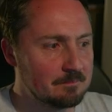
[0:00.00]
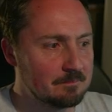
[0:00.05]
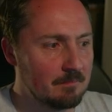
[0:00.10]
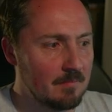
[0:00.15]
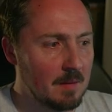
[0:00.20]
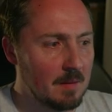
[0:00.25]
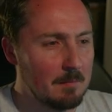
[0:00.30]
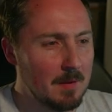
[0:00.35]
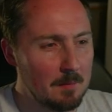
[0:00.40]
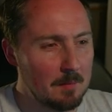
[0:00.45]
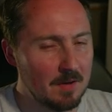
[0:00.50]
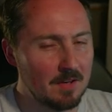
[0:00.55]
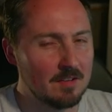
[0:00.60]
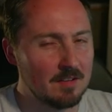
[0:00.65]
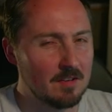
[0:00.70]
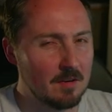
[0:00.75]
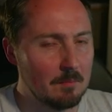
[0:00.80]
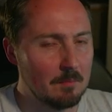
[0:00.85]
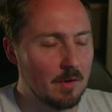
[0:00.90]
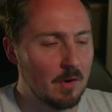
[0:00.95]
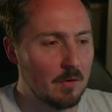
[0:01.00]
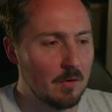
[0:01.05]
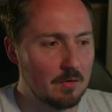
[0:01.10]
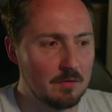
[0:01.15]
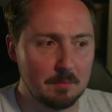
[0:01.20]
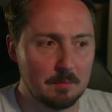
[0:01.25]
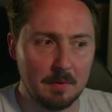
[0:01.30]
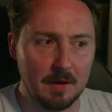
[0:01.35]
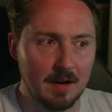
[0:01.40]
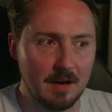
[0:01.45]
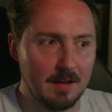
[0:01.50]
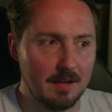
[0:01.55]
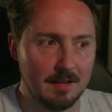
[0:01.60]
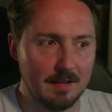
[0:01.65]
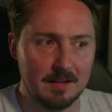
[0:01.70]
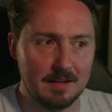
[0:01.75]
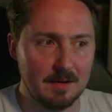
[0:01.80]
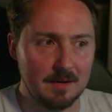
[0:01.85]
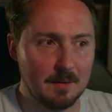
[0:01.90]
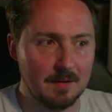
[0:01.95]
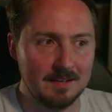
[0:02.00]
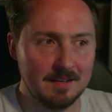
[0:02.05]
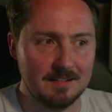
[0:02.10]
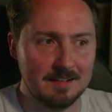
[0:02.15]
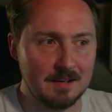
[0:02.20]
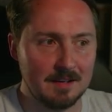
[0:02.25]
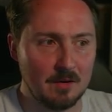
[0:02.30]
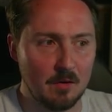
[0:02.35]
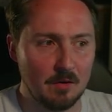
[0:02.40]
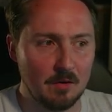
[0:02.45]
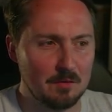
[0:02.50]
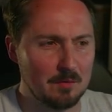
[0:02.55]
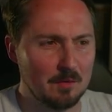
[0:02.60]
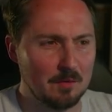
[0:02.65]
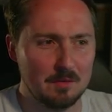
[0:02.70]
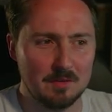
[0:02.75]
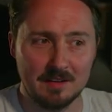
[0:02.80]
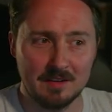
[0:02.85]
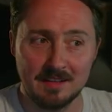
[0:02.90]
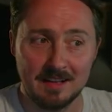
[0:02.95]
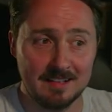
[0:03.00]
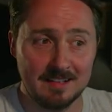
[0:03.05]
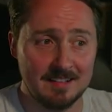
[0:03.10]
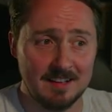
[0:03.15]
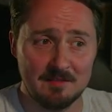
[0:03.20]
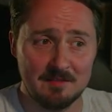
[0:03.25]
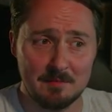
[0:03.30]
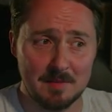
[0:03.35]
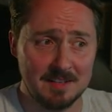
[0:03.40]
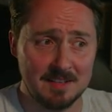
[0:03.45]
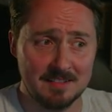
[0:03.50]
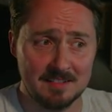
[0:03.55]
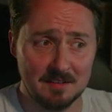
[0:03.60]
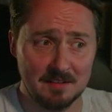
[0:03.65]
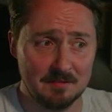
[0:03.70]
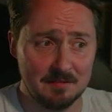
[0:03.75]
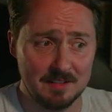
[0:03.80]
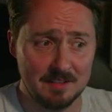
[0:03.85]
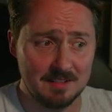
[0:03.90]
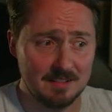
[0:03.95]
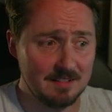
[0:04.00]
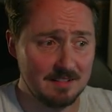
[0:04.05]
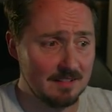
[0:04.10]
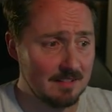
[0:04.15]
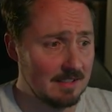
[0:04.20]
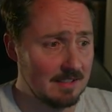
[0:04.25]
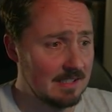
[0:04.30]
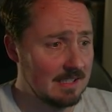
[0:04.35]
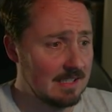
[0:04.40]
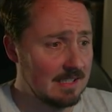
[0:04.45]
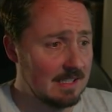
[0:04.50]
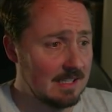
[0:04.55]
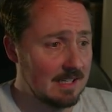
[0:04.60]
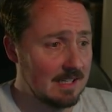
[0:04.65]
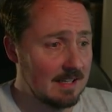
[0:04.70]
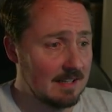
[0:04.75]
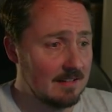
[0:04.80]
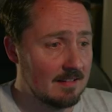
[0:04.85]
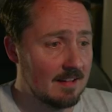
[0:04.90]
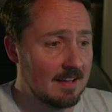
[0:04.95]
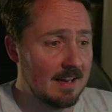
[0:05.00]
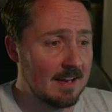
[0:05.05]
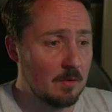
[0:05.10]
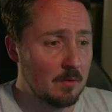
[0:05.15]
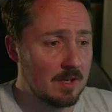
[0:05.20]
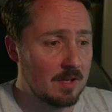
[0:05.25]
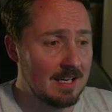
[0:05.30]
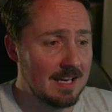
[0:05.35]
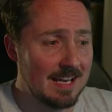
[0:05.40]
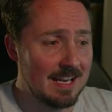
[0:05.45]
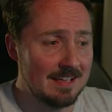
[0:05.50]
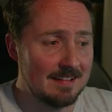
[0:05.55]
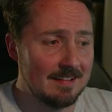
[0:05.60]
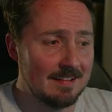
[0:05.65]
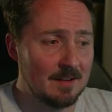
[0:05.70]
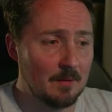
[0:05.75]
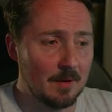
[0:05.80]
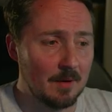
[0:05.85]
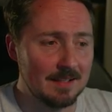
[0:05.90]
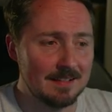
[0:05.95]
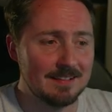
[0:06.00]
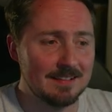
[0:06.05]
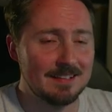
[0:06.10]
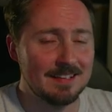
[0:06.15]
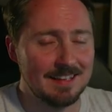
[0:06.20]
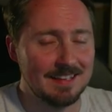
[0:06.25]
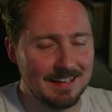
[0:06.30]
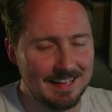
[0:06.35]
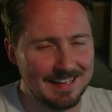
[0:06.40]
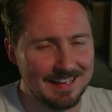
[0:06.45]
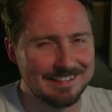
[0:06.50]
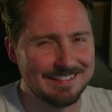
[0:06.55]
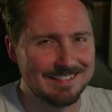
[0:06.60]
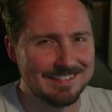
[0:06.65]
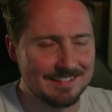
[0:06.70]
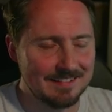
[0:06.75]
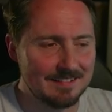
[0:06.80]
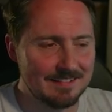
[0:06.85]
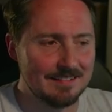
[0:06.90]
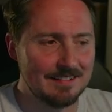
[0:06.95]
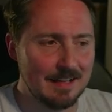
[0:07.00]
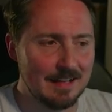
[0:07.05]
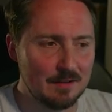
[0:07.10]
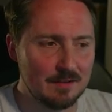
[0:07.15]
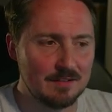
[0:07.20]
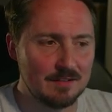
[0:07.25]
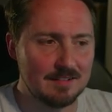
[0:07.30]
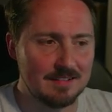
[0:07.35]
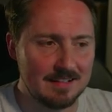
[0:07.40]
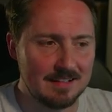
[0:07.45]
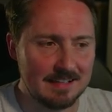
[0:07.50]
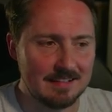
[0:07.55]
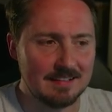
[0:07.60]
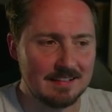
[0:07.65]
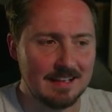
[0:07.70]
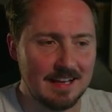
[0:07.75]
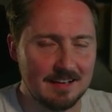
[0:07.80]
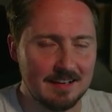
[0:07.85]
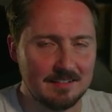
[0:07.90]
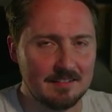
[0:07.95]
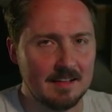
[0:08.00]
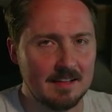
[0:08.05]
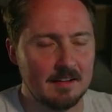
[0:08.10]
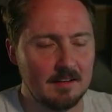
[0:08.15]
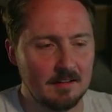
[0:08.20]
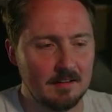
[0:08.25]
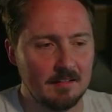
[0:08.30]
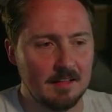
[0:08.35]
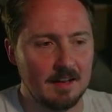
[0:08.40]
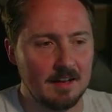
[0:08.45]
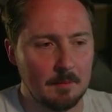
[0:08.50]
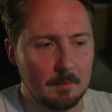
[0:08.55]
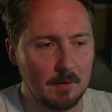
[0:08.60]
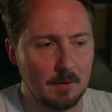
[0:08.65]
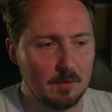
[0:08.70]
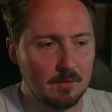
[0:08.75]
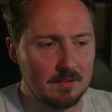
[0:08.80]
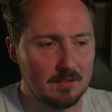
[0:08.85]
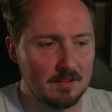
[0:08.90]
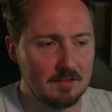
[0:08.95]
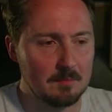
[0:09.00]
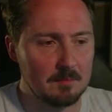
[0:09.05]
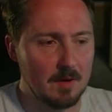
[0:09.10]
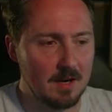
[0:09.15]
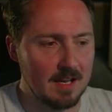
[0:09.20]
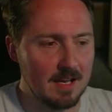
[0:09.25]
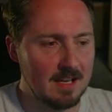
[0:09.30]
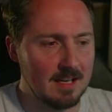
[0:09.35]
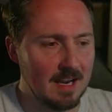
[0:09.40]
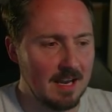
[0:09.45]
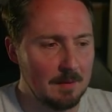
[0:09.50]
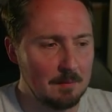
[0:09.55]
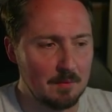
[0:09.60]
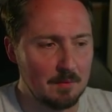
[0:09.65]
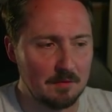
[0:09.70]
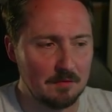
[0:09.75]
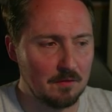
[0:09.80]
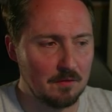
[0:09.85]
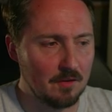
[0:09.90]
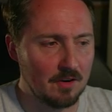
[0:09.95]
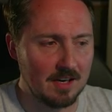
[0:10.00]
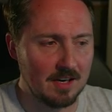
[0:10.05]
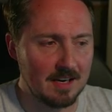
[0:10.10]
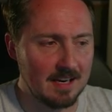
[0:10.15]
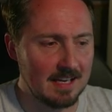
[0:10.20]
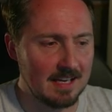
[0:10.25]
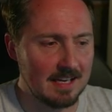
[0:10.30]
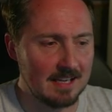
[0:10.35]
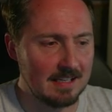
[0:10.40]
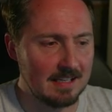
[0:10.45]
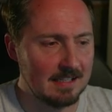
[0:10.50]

Maybe in some bottles, but you only see Cotswolds, unless I've missed something. Glen Elgin, 80 quid. That's decent. That's there or thereabouts. It's money. I put 49 in.